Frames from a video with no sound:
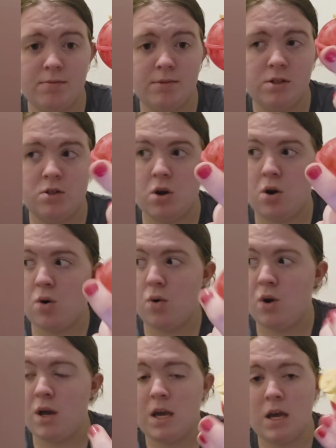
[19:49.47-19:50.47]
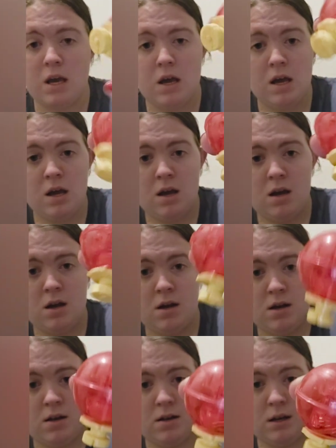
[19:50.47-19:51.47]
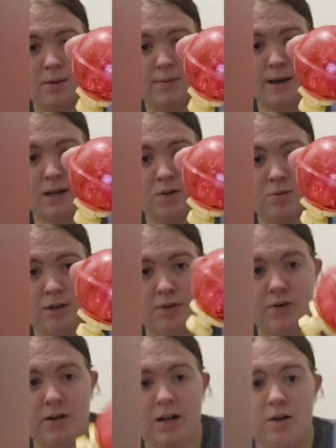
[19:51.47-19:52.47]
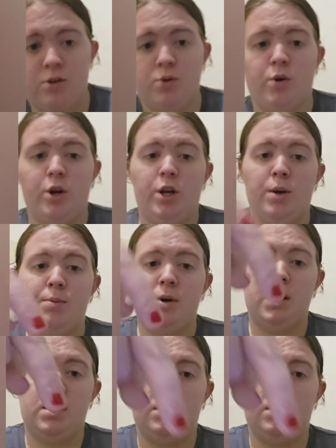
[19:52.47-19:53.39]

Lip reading: So they're making them different now to where you can put